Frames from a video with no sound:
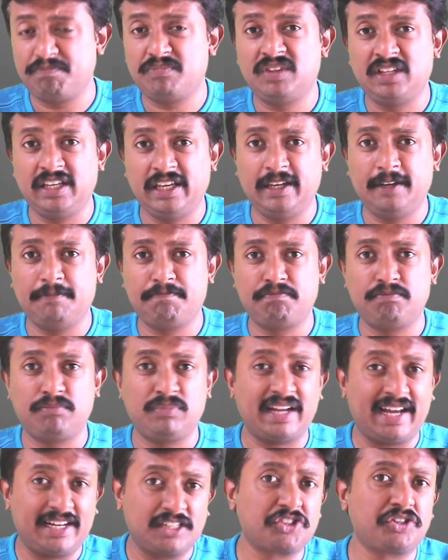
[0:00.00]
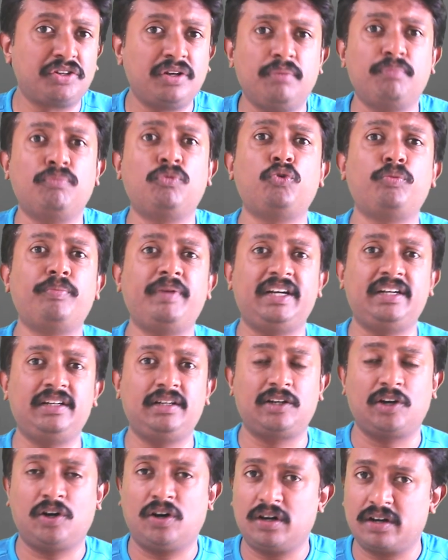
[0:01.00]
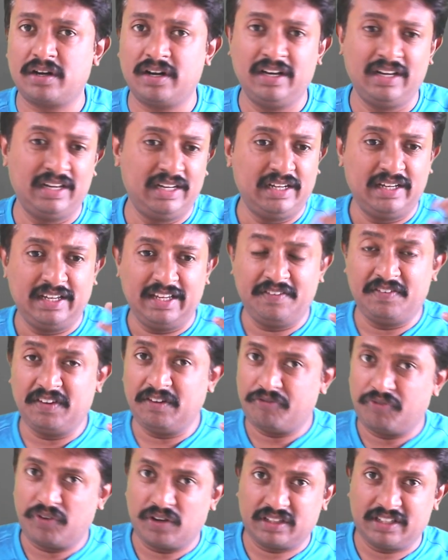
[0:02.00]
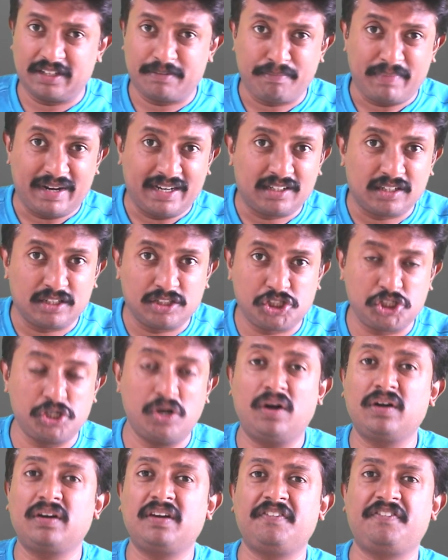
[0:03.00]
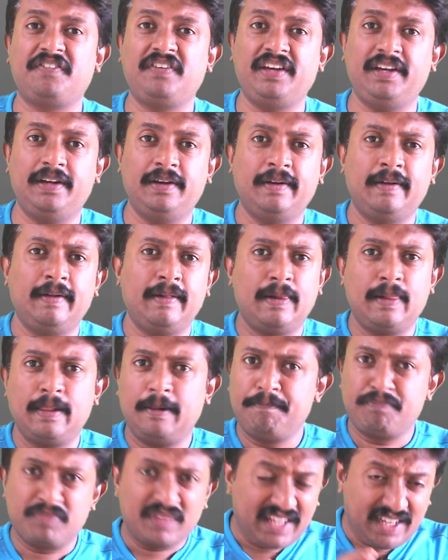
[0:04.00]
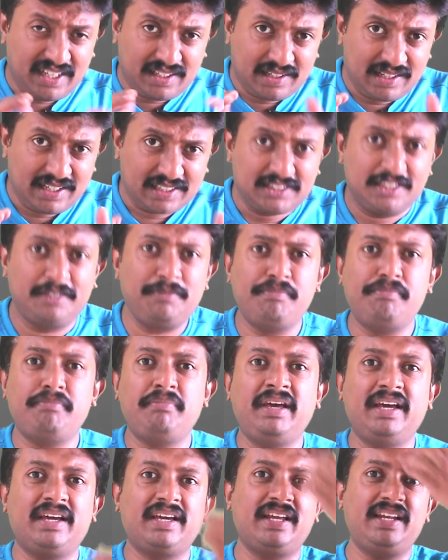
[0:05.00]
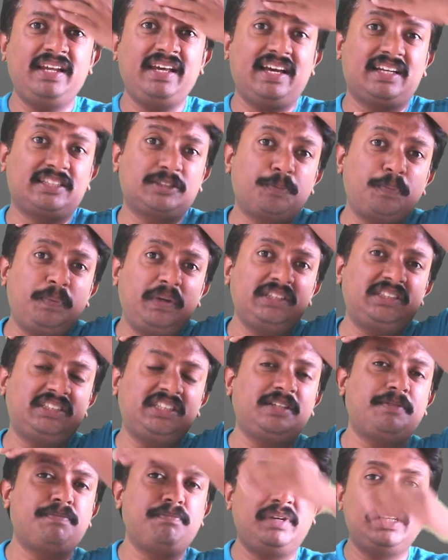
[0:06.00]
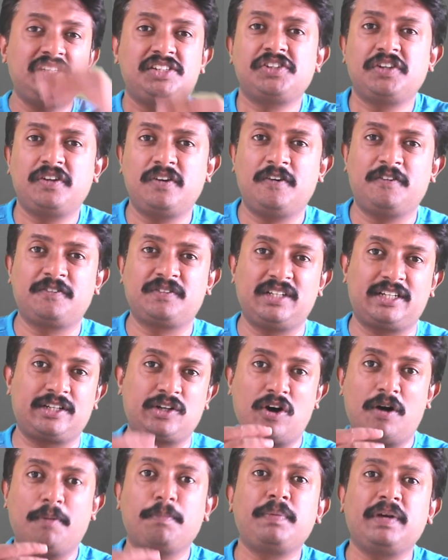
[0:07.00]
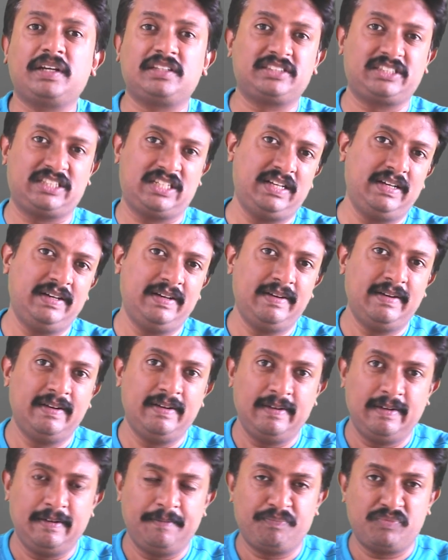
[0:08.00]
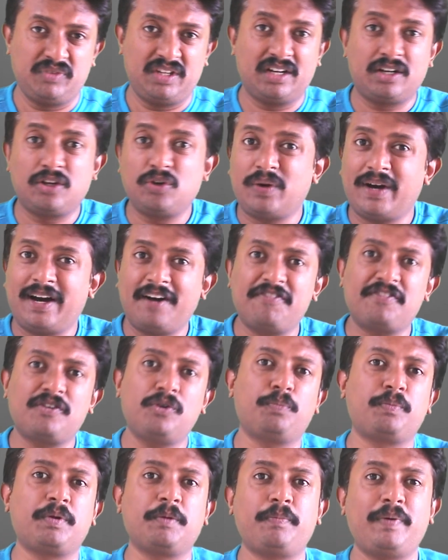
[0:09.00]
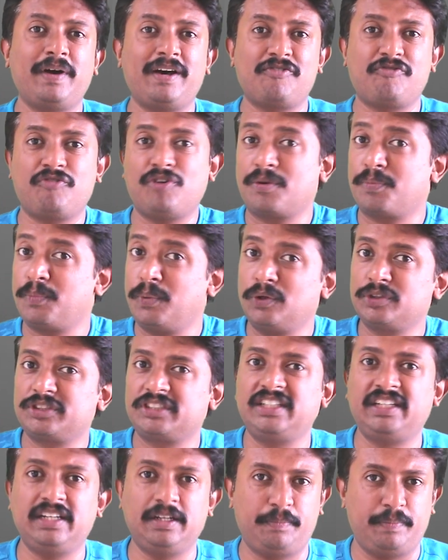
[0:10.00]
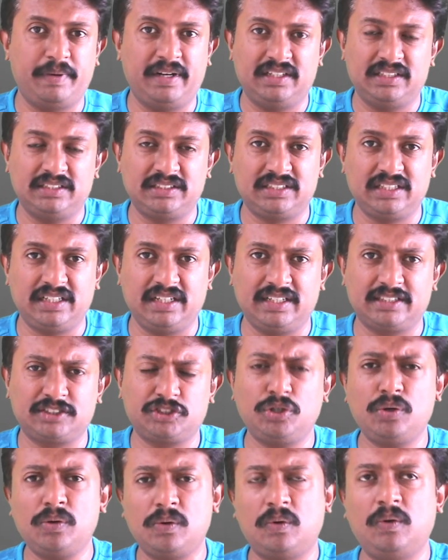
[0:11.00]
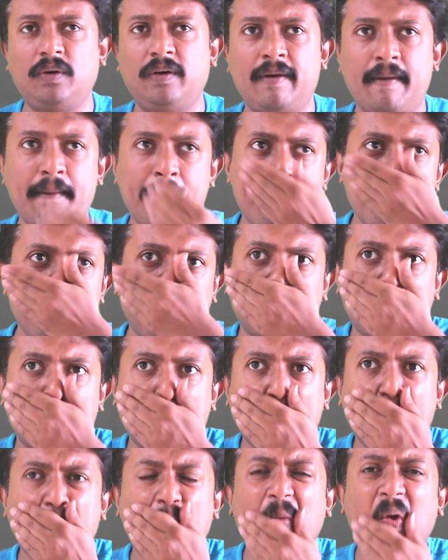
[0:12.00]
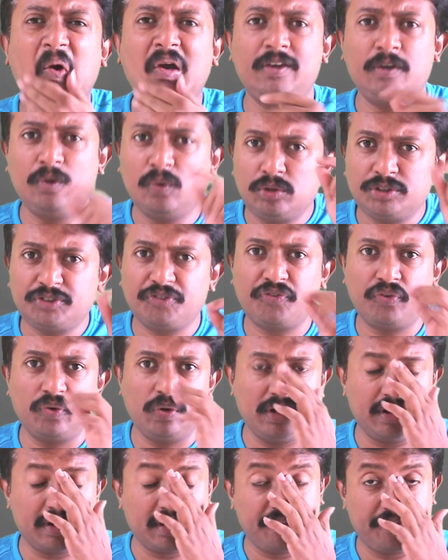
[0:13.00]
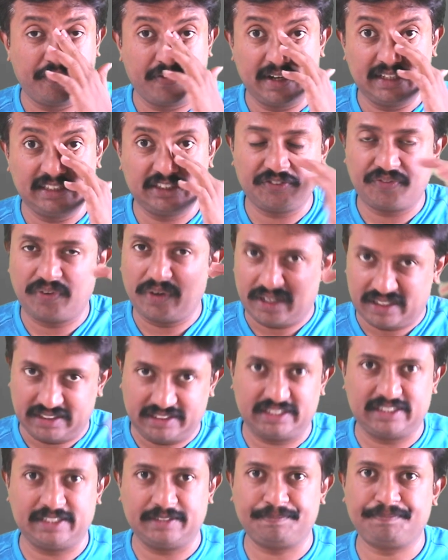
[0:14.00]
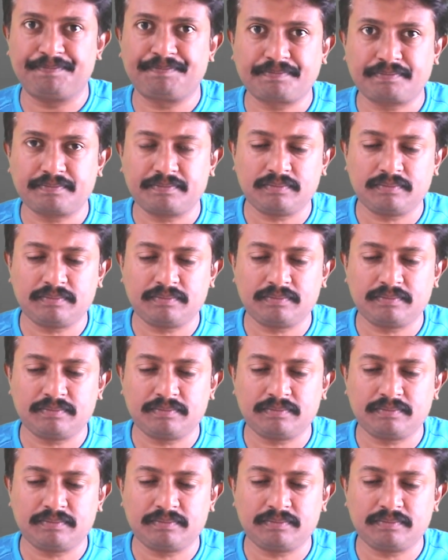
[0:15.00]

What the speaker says: the national movement, or even for that matter geography. It doesn't make any explicit mention of the topics that you have to prepare for post-independence India. So a useful reference for us